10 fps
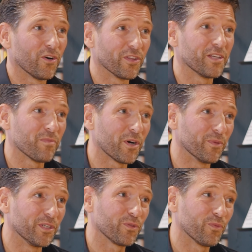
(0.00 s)
on that
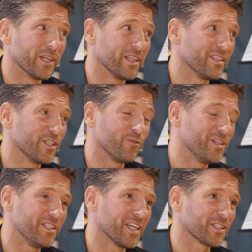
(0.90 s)
moment when the
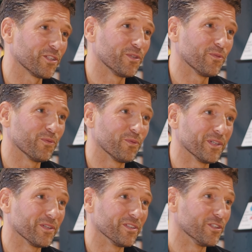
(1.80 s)
rejection
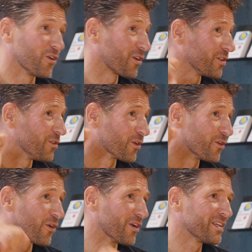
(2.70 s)
will knock on your
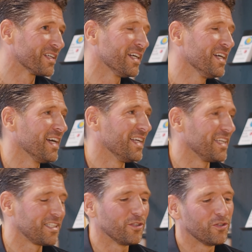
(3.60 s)
door, and
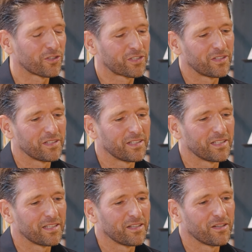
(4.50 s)
that you not
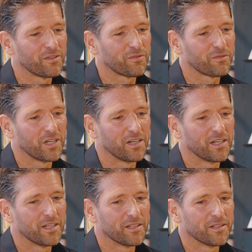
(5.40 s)

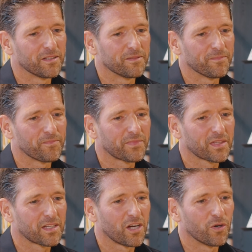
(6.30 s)
go
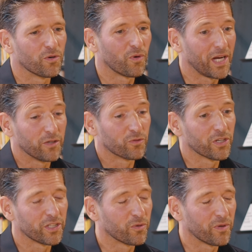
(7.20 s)
away,
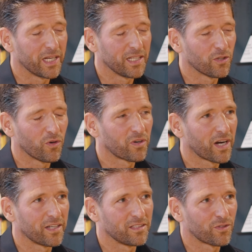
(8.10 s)
run away in all
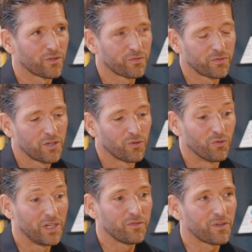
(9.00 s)
kinds of
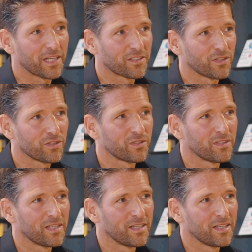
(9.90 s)
reflexes